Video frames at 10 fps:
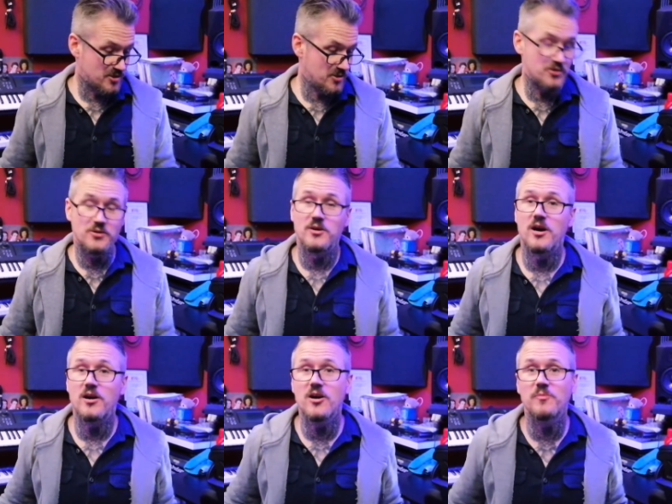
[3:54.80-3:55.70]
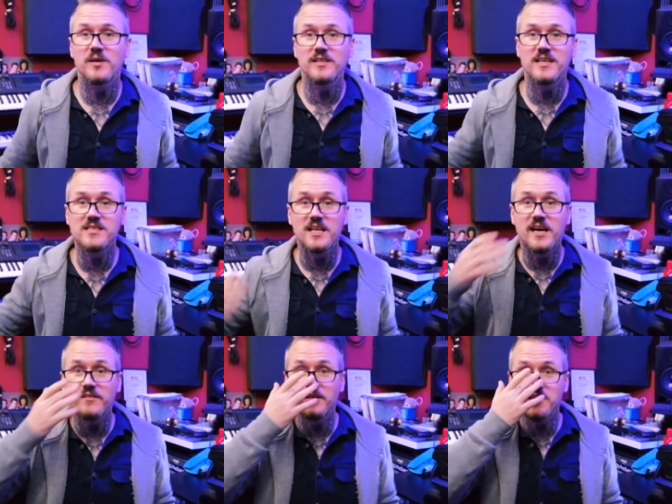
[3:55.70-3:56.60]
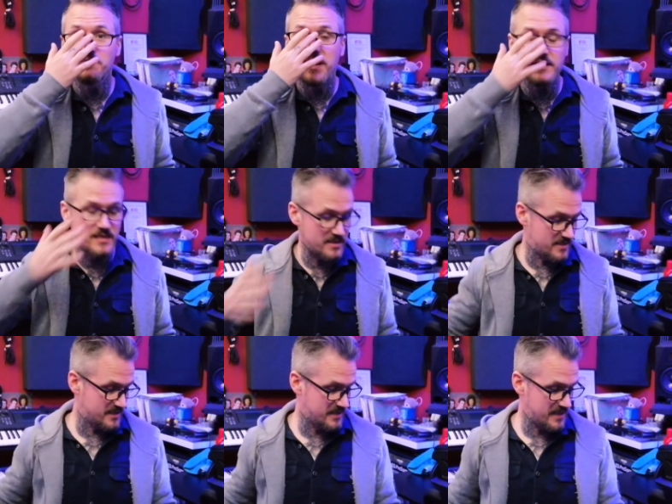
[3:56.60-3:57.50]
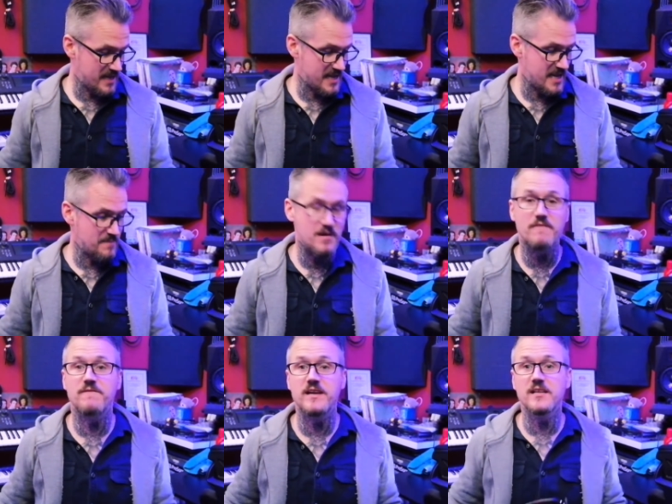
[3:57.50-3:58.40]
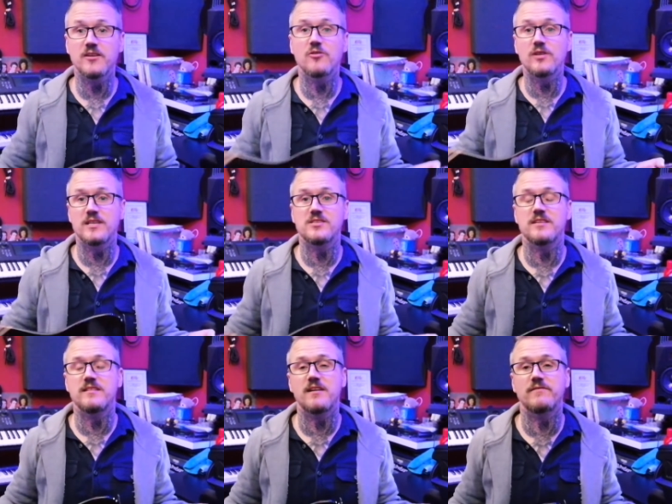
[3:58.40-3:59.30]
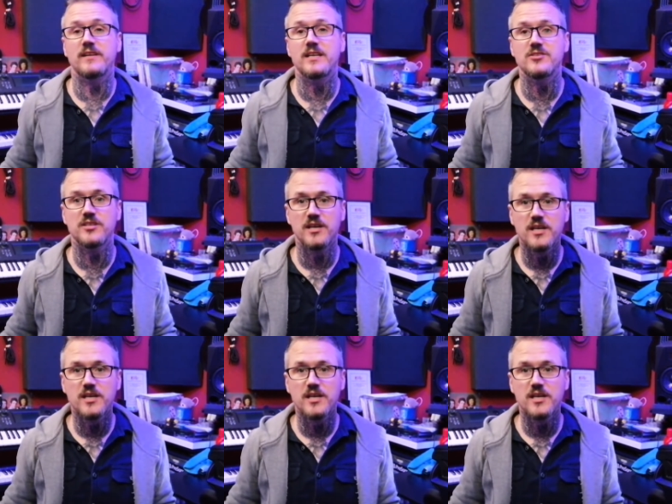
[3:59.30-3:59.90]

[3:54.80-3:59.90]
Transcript: so a couple of days later than expected, um, I finally got this guitar finished.